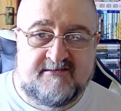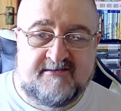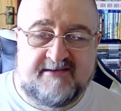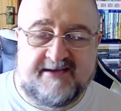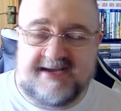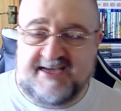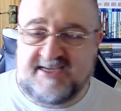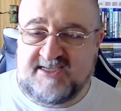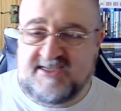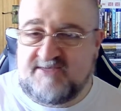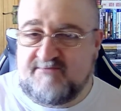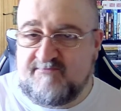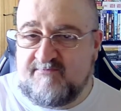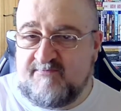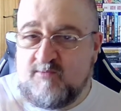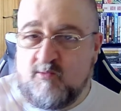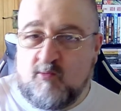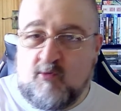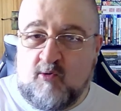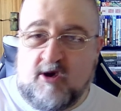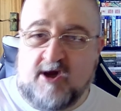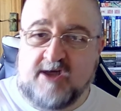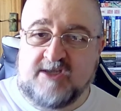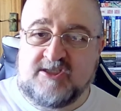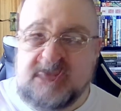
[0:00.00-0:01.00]
it's
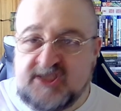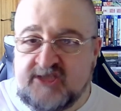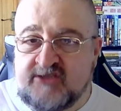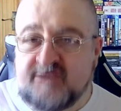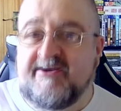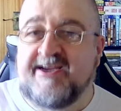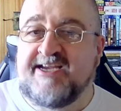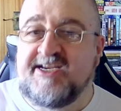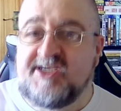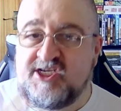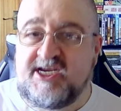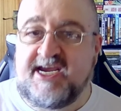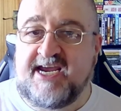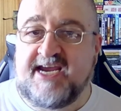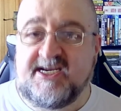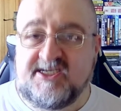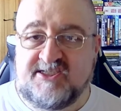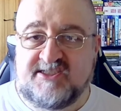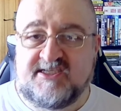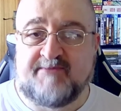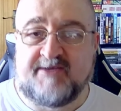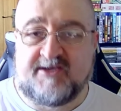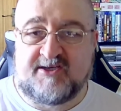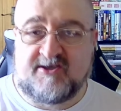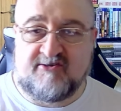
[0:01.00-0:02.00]
watching has already
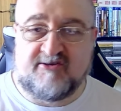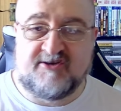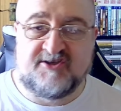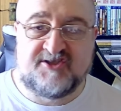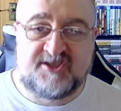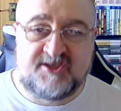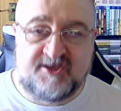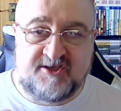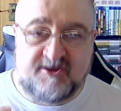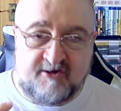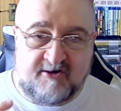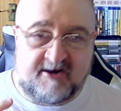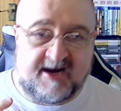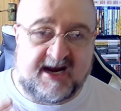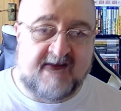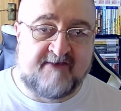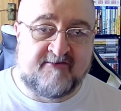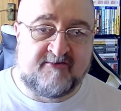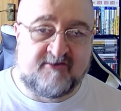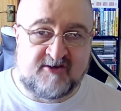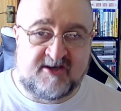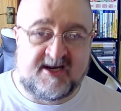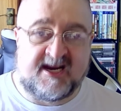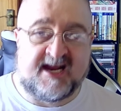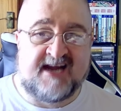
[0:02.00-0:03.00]
changed it, because you are
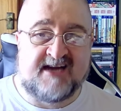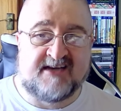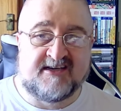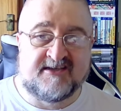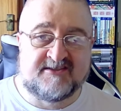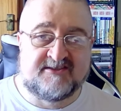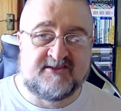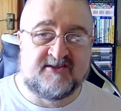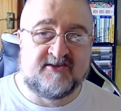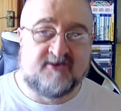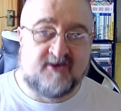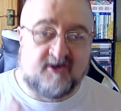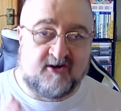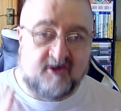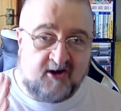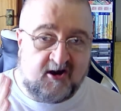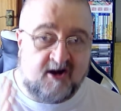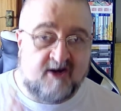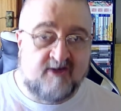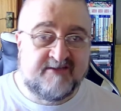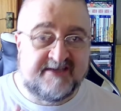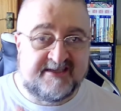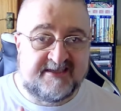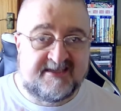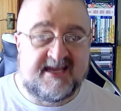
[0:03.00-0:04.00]
on guard
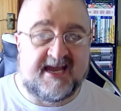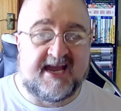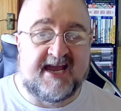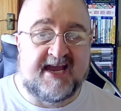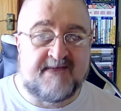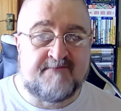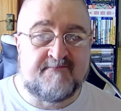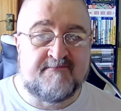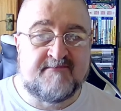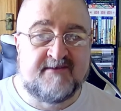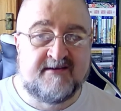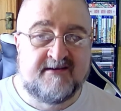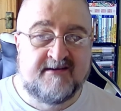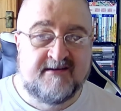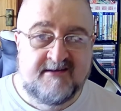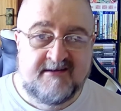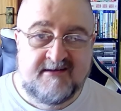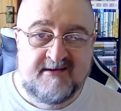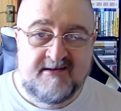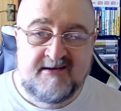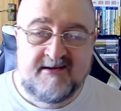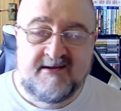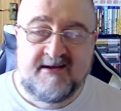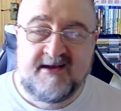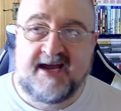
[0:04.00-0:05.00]
all the time,
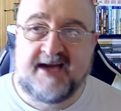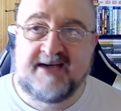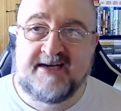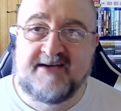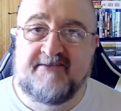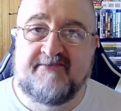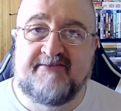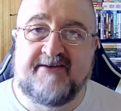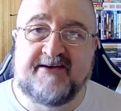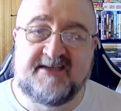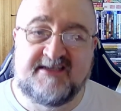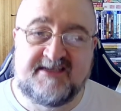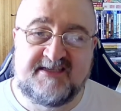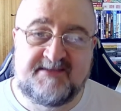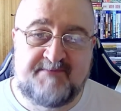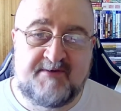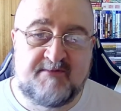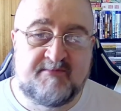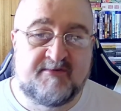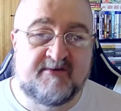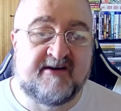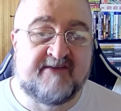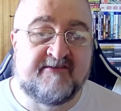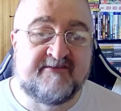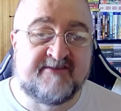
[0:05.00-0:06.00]
and the fact that these
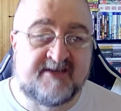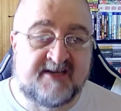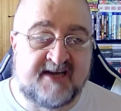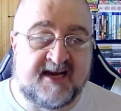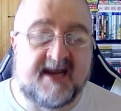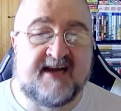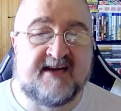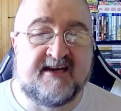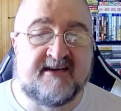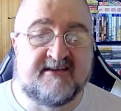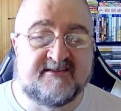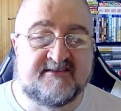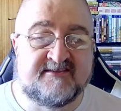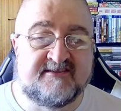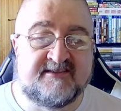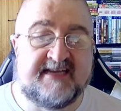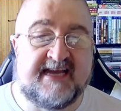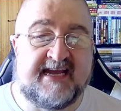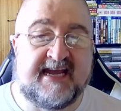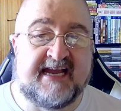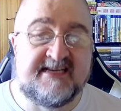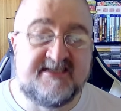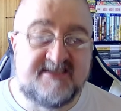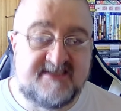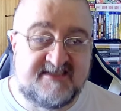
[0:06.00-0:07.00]
people are on guard
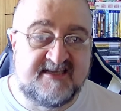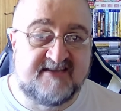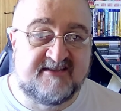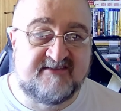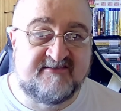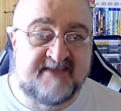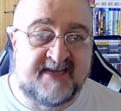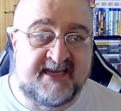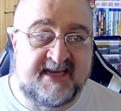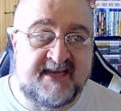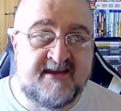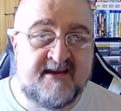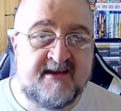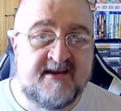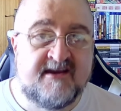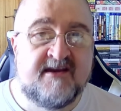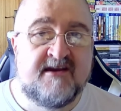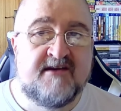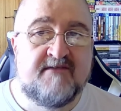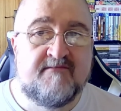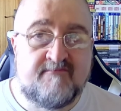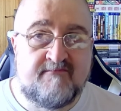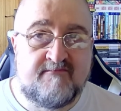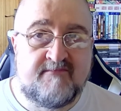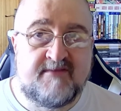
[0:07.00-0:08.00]
instantly
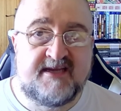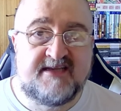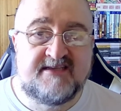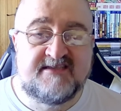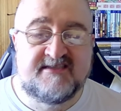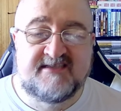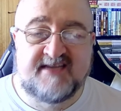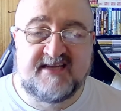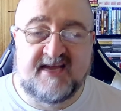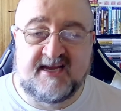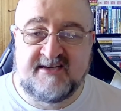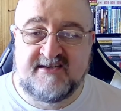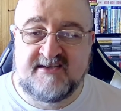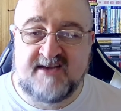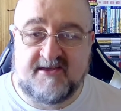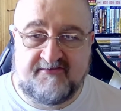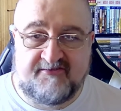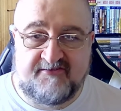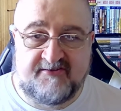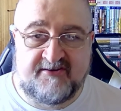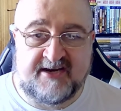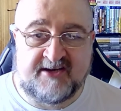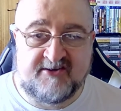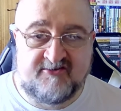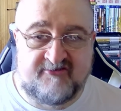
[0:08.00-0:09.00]
means that
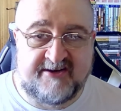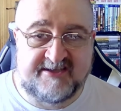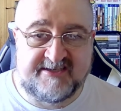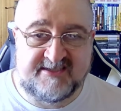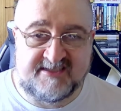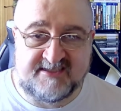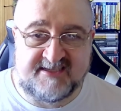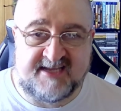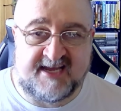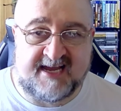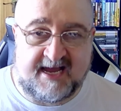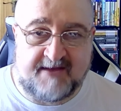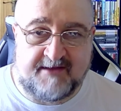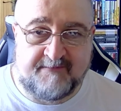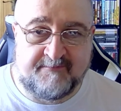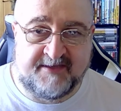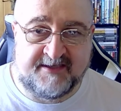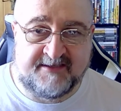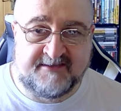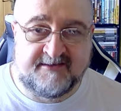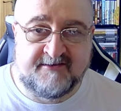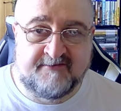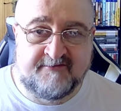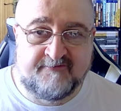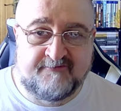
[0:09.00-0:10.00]
nothing interesting's
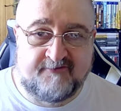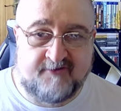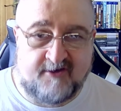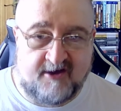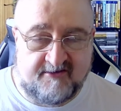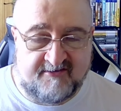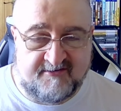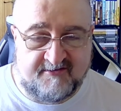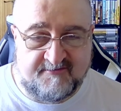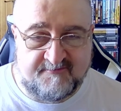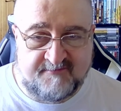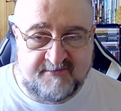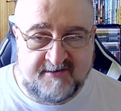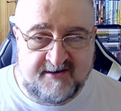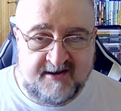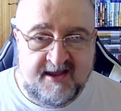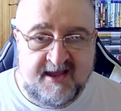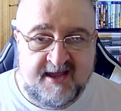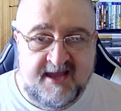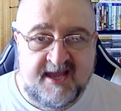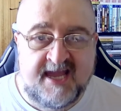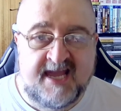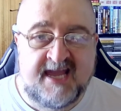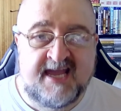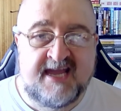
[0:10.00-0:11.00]
happening for them,
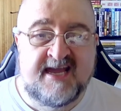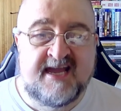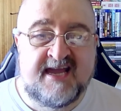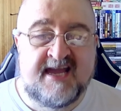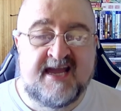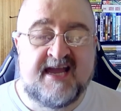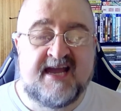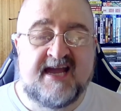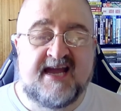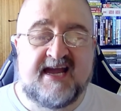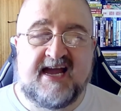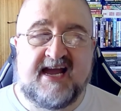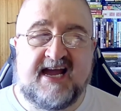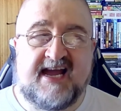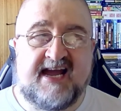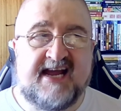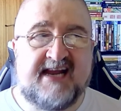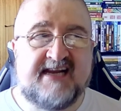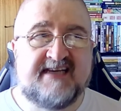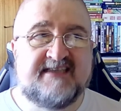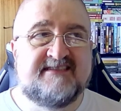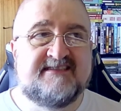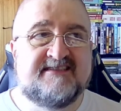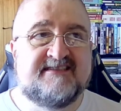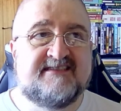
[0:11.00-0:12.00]

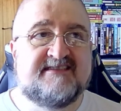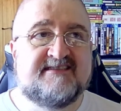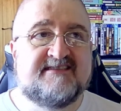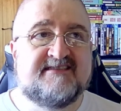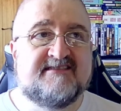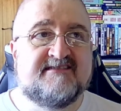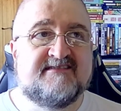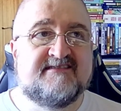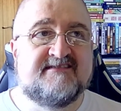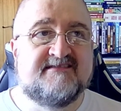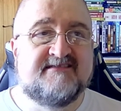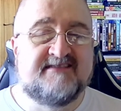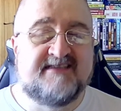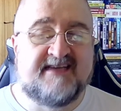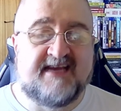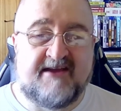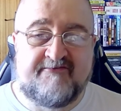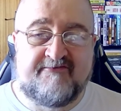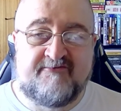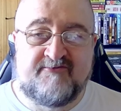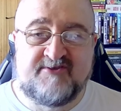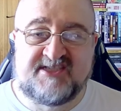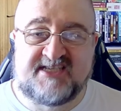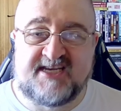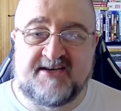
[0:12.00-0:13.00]
and
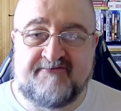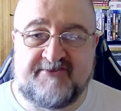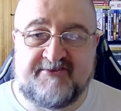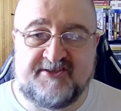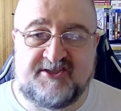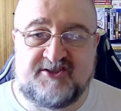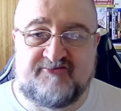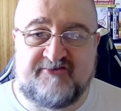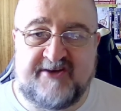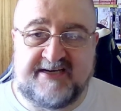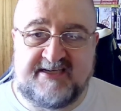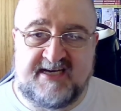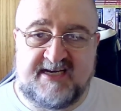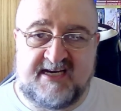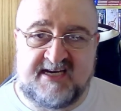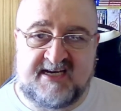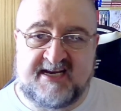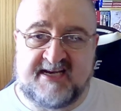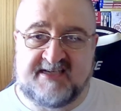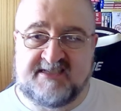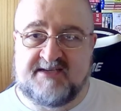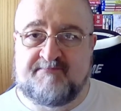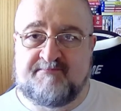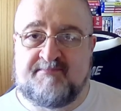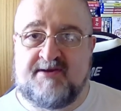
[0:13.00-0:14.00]
everyone's getting frustrated,
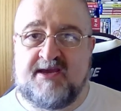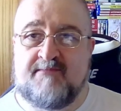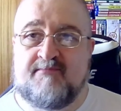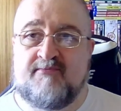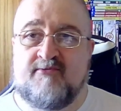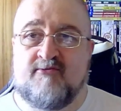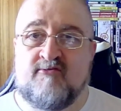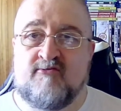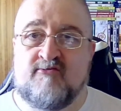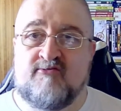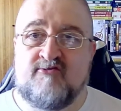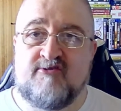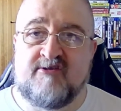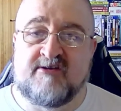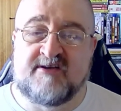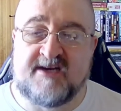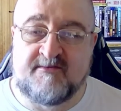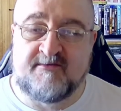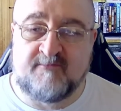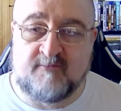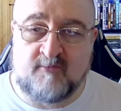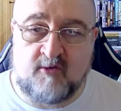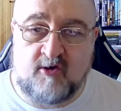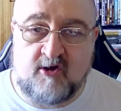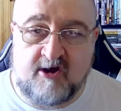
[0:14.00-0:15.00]
because the people who are
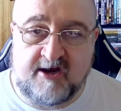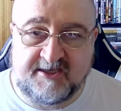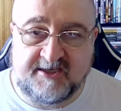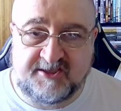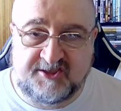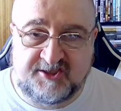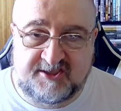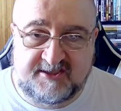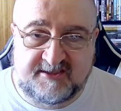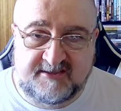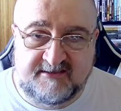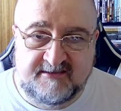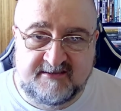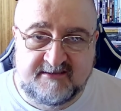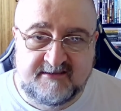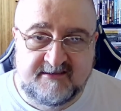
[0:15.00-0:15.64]
getting watched